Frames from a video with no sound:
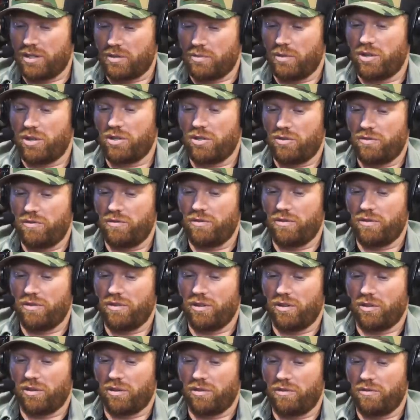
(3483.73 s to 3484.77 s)
as much,
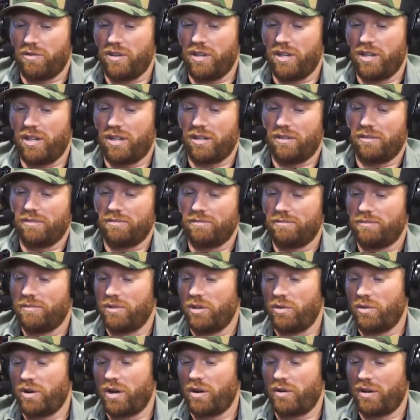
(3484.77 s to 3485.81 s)
you know, the feeding,
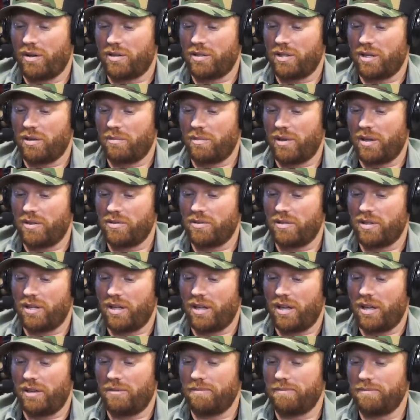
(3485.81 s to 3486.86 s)
you're right around 10 pounds a
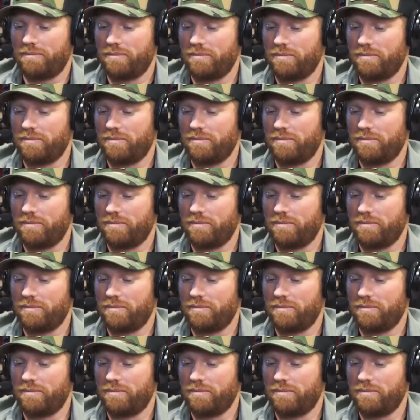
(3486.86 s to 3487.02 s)
day,